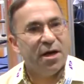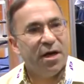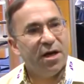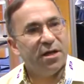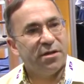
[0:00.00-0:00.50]

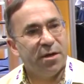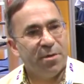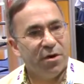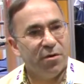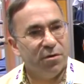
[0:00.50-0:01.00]
In a
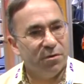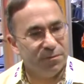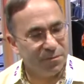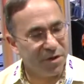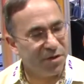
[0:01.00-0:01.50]
typical
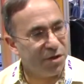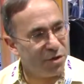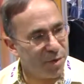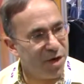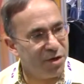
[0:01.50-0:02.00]

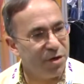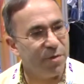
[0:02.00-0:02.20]
situation